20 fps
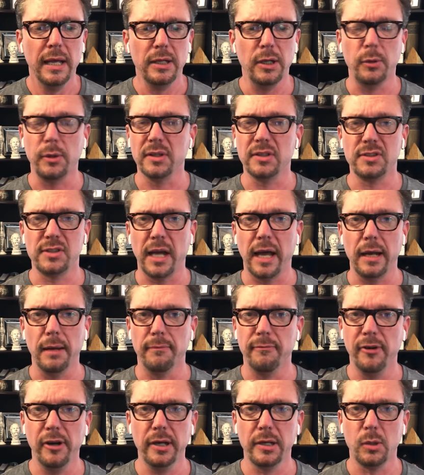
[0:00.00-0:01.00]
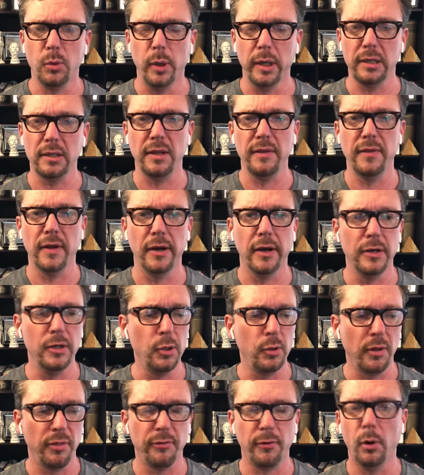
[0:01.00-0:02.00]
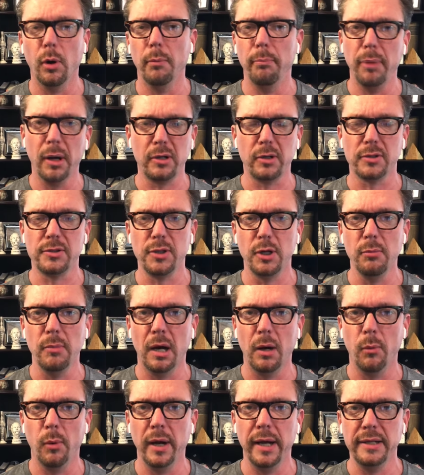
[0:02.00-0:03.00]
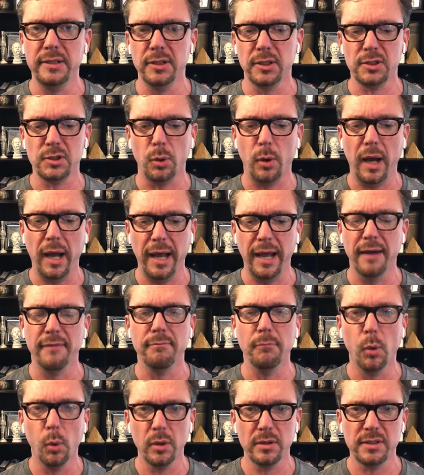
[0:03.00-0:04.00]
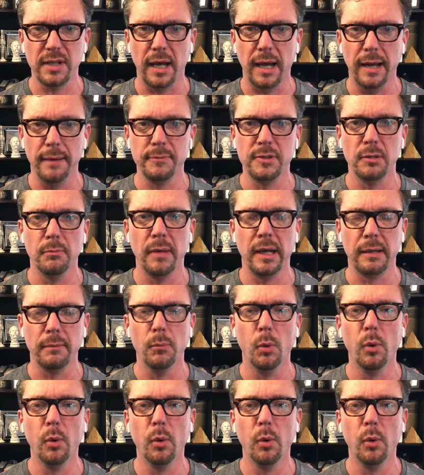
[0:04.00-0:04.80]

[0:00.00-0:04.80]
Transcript: You can sign up very quickly there, and you can throw a buck or two my way just so I have more time to make